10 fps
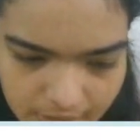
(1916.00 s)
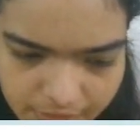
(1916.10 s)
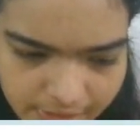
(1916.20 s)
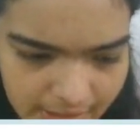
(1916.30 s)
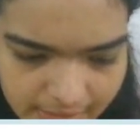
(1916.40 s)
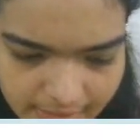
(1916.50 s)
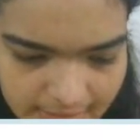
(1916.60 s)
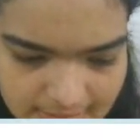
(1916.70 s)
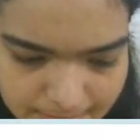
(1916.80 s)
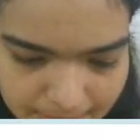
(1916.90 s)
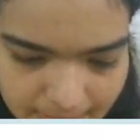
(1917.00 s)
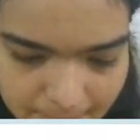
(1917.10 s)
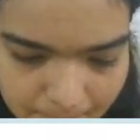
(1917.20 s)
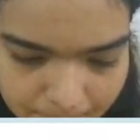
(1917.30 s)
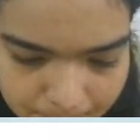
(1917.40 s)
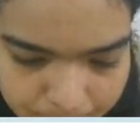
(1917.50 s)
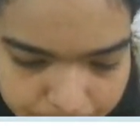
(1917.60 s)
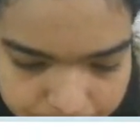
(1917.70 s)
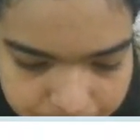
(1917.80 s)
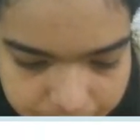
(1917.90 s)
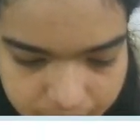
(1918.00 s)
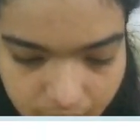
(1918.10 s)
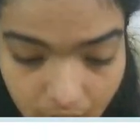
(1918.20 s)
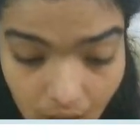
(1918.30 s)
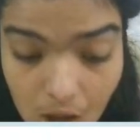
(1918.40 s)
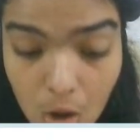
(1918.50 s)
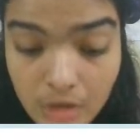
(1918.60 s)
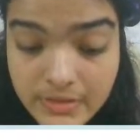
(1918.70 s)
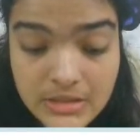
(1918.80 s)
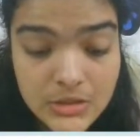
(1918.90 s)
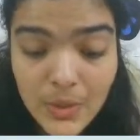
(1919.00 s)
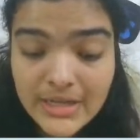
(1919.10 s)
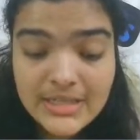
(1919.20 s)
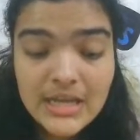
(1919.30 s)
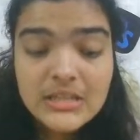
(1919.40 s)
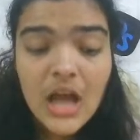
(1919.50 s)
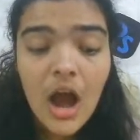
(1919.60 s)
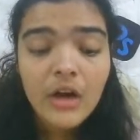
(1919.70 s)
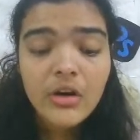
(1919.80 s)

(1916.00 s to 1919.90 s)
Really simply. All of these UI designs are